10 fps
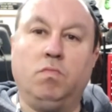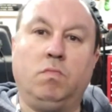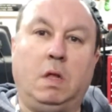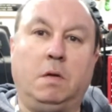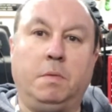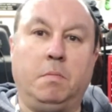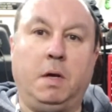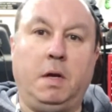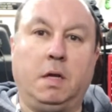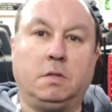that'll be my
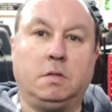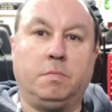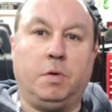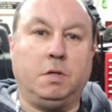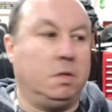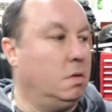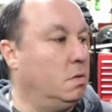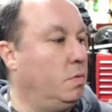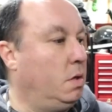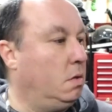next project this
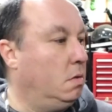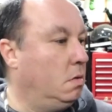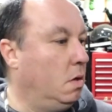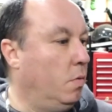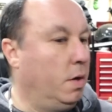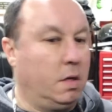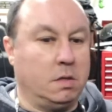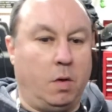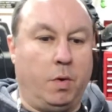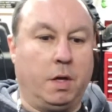week. I want
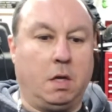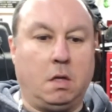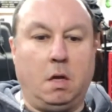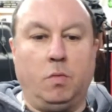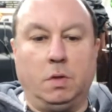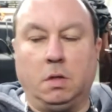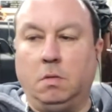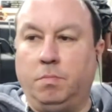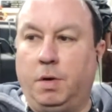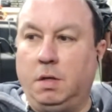to get that
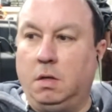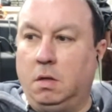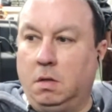Wilton I